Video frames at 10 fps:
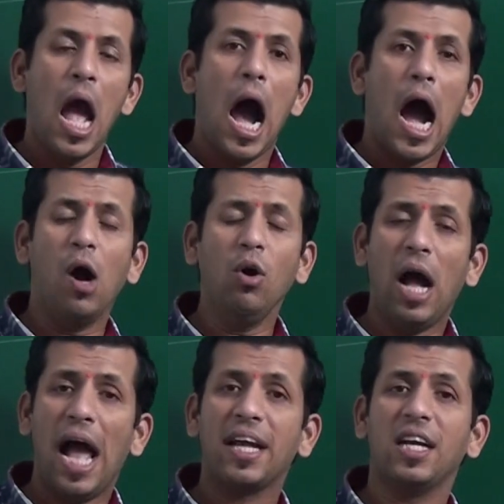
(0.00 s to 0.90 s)
how
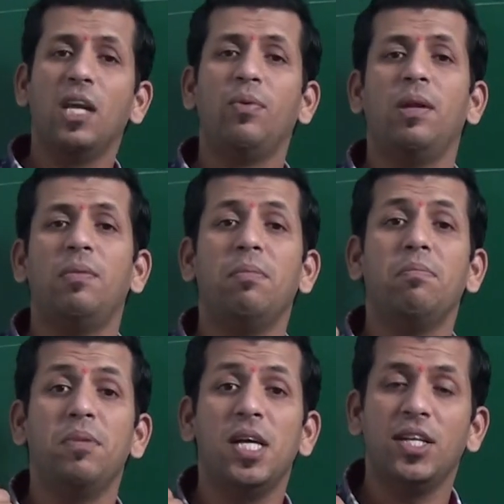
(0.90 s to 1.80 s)
angle will be
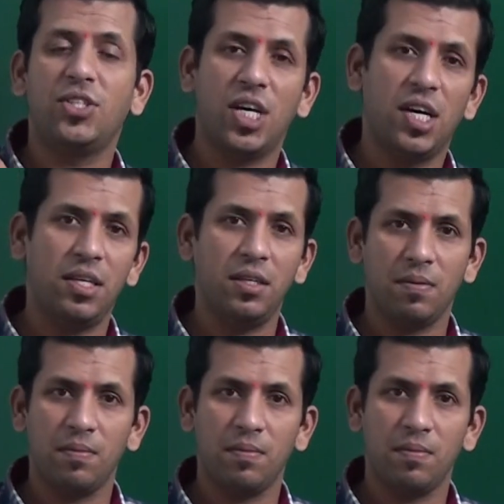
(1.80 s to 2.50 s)
measured,